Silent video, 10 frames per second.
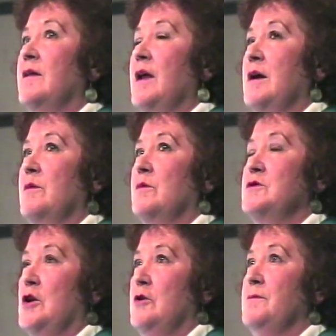They
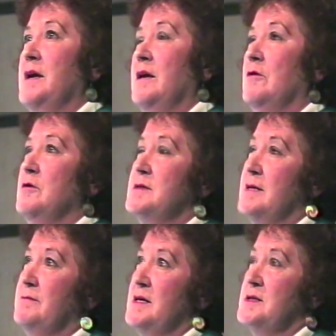told me, or
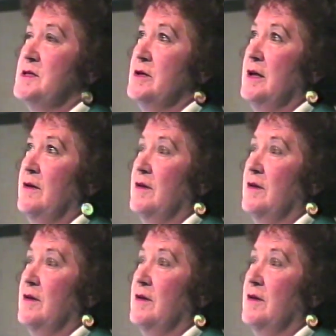some months earlier,